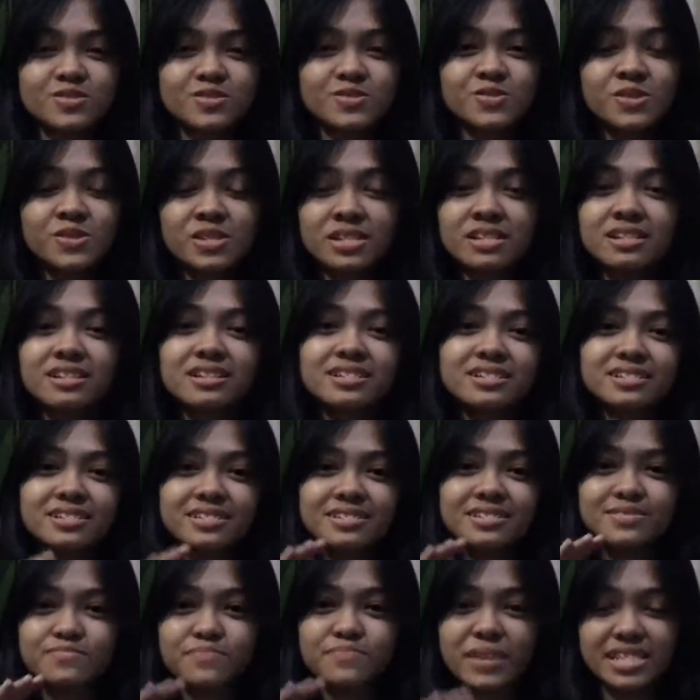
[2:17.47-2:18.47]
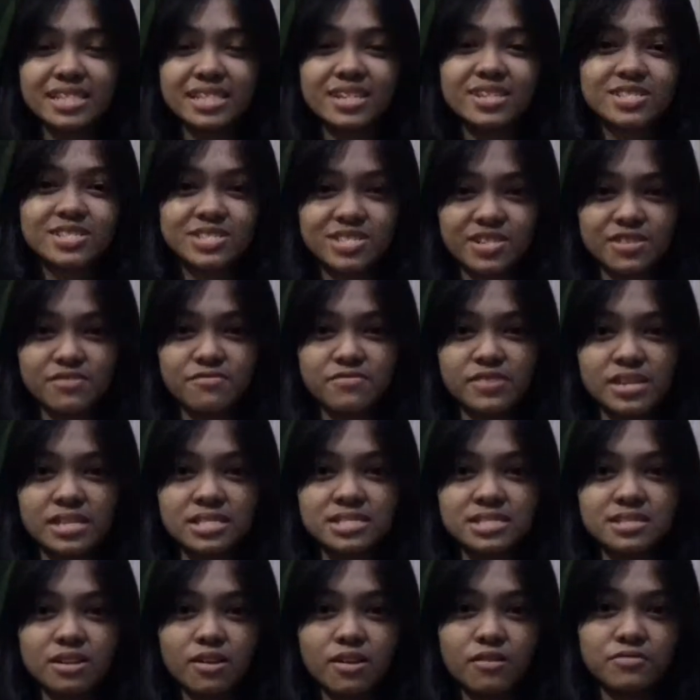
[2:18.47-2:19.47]
full metal
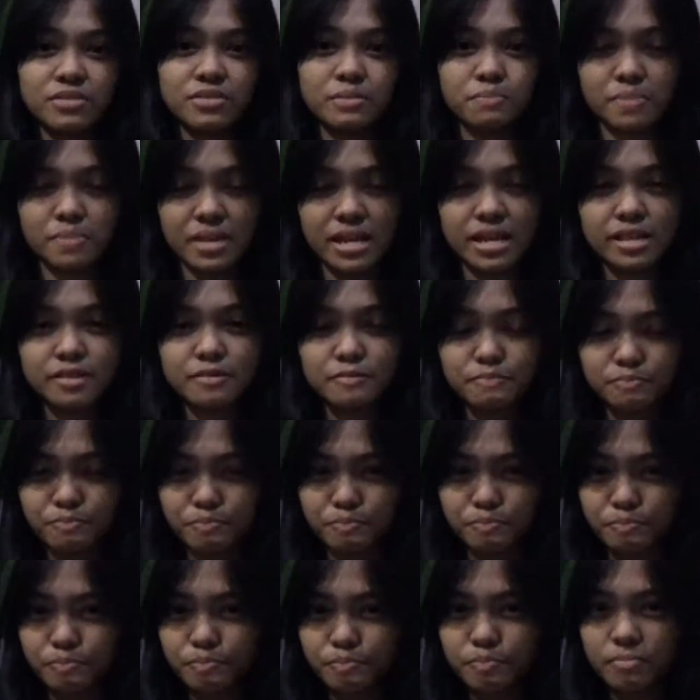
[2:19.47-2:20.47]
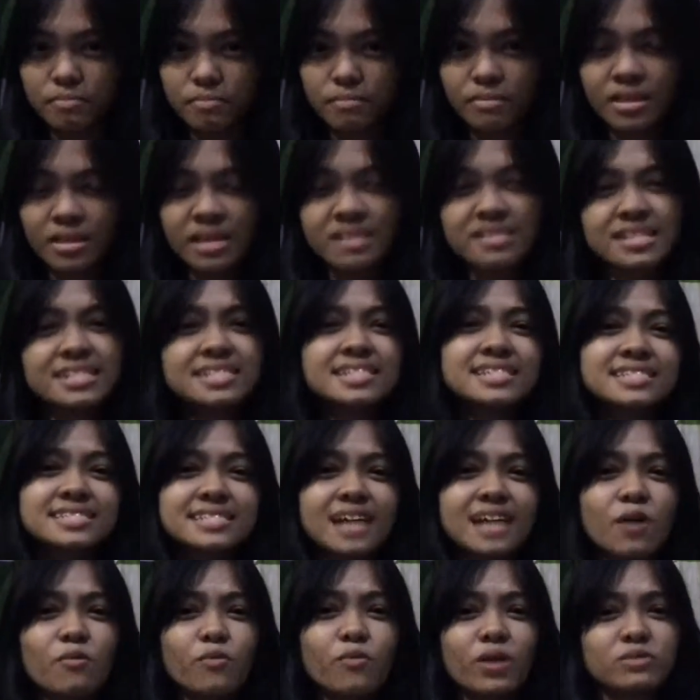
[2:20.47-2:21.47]
surface of the plate. This is
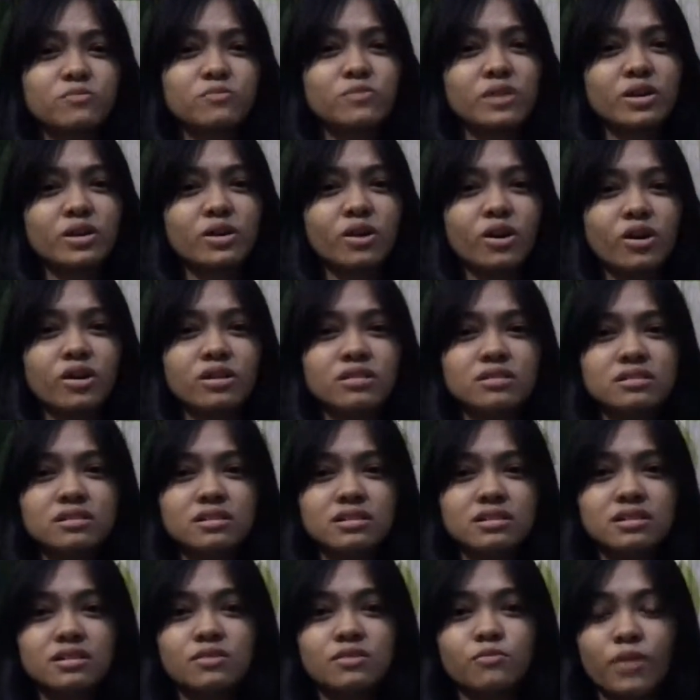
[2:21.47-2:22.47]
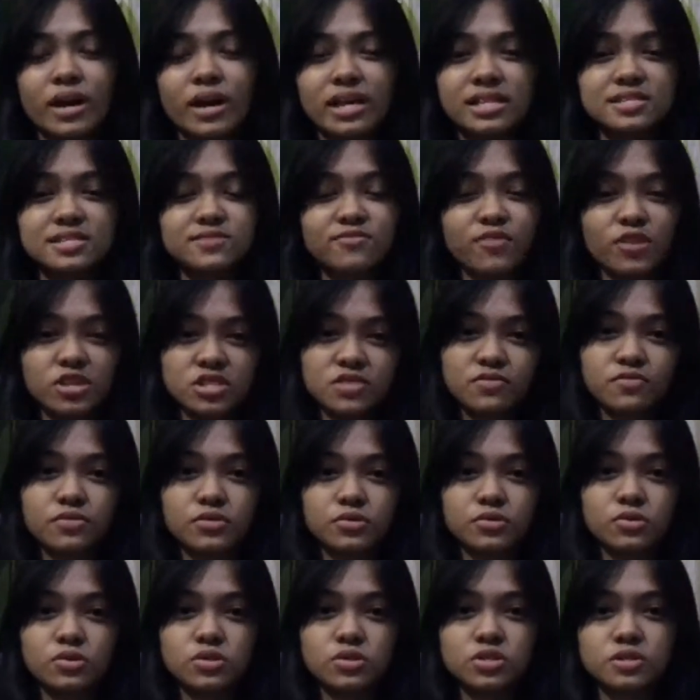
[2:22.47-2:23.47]
now what we call white
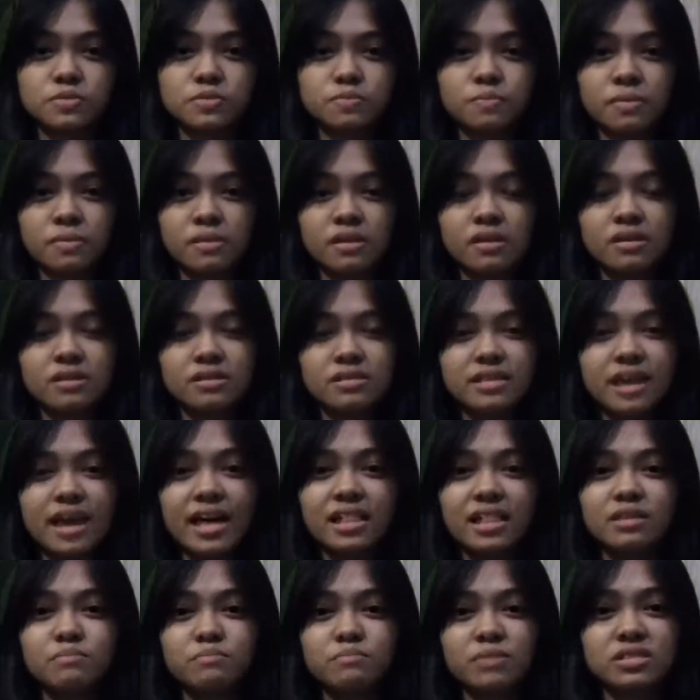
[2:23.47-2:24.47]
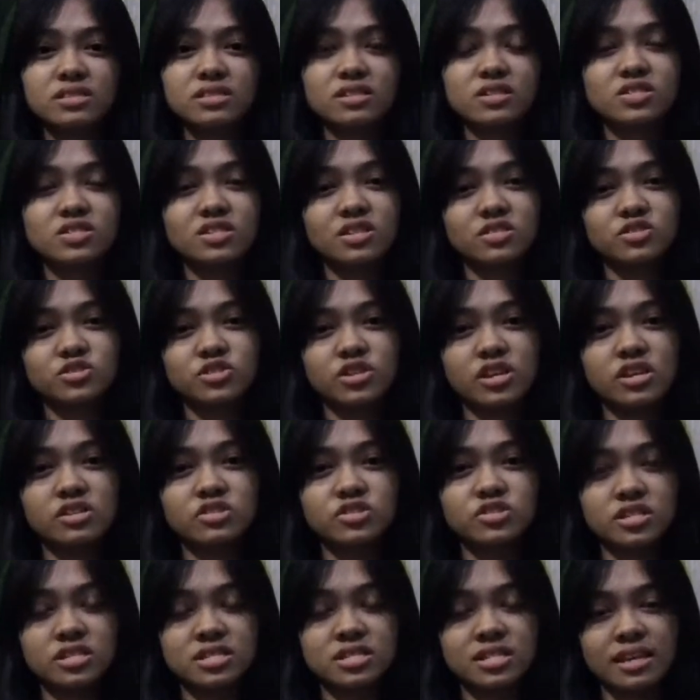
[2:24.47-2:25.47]
phosphorus. The element does not
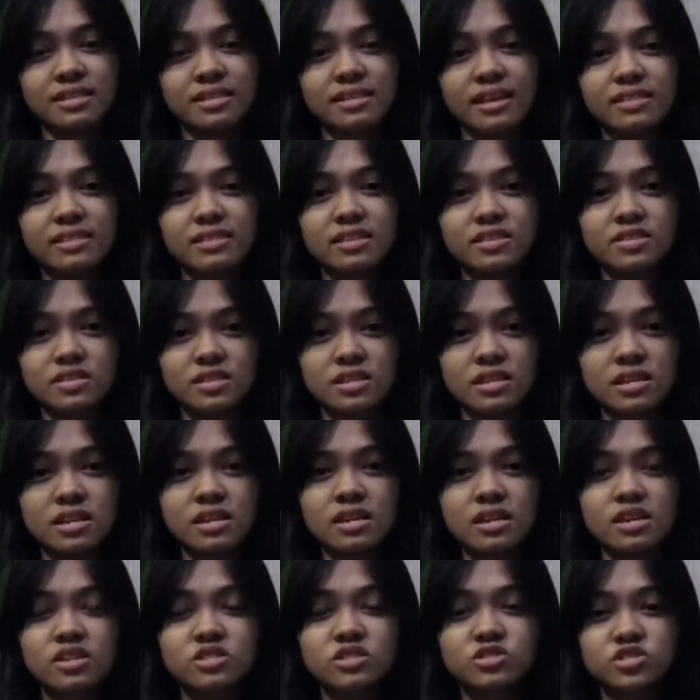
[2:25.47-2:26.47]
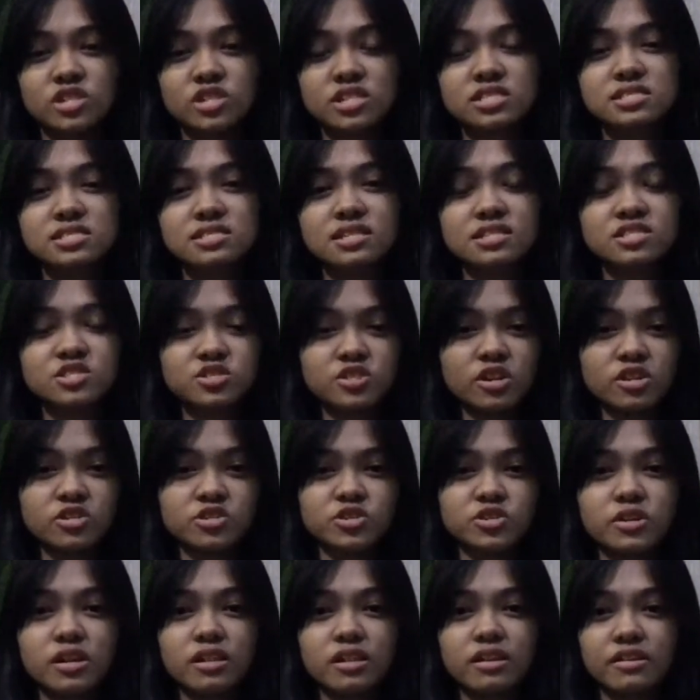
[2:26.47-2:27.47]
change its identity, just the
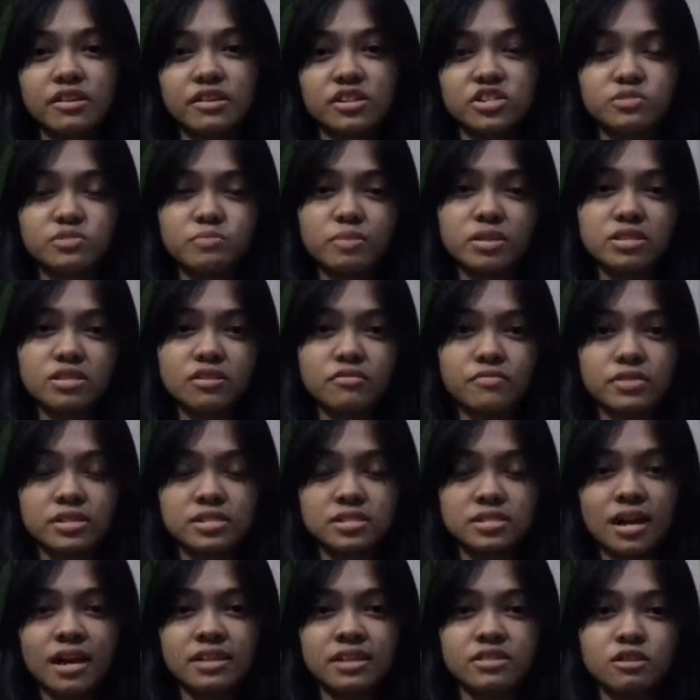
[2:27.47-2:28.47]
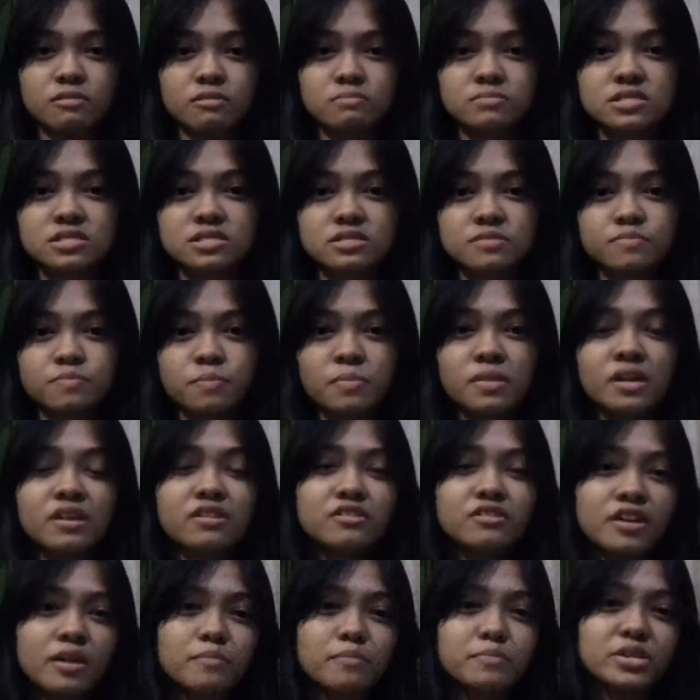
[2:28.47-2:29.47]
structural arrangement of its atoms.
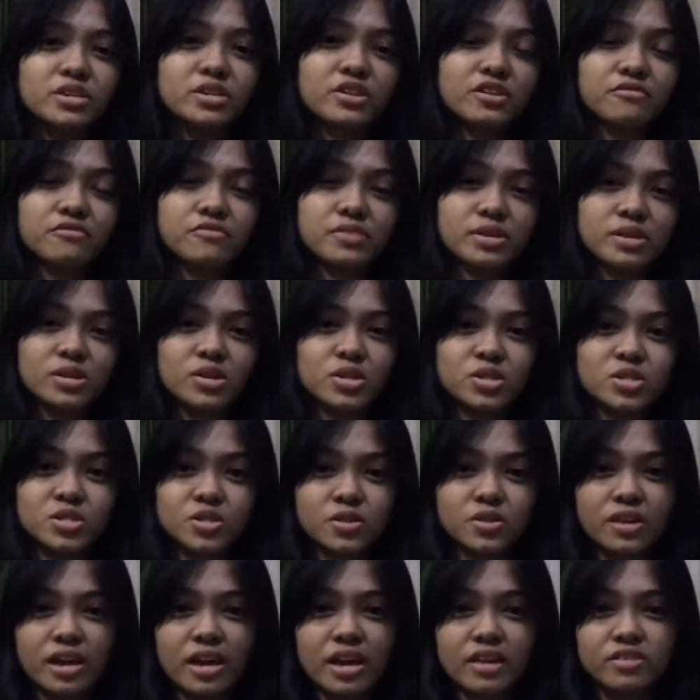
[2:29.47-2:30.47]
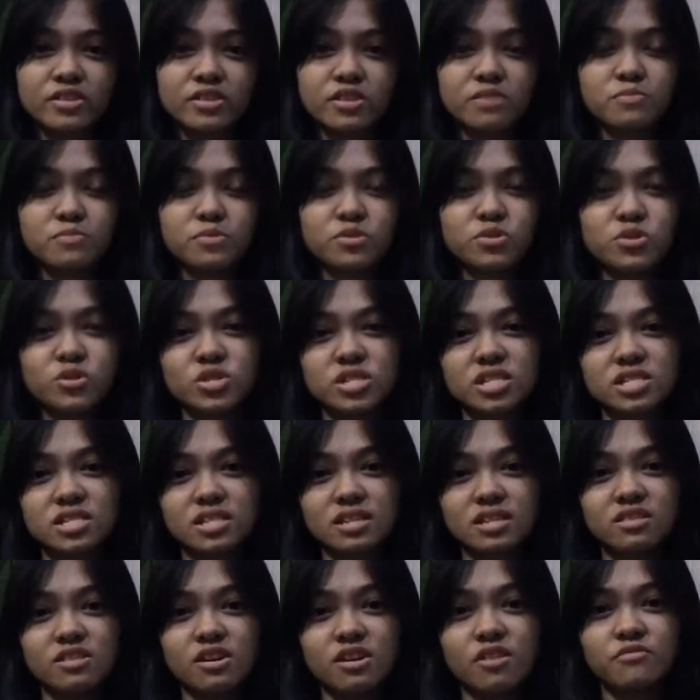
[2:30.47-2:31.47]
Rubbing your fingers together produces
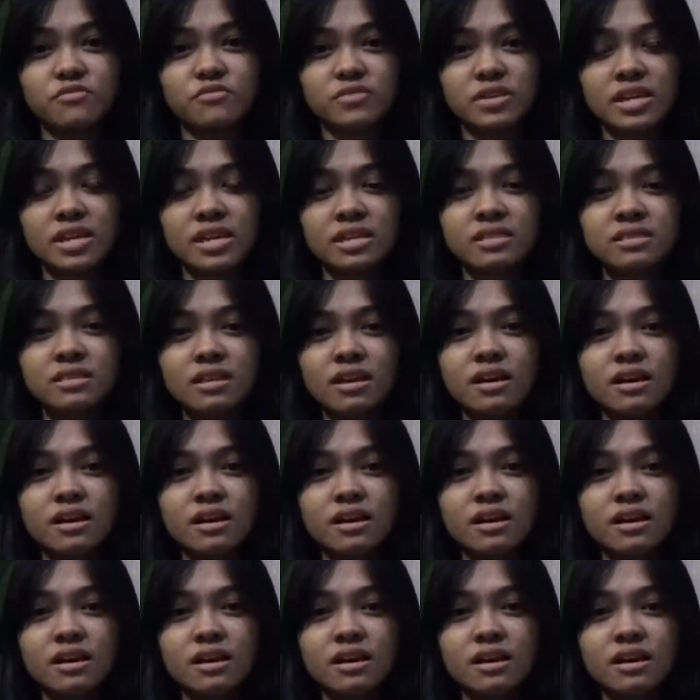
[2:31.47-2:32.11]
enough heat